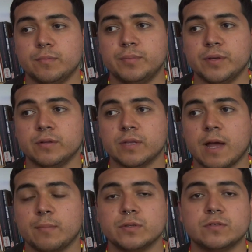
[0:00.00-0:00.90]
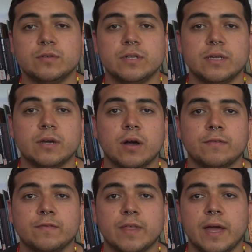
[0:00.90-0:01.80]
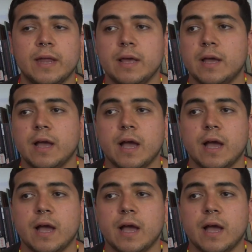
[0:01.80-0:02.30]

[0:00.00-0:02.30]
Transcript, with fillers: build opportunity off of that.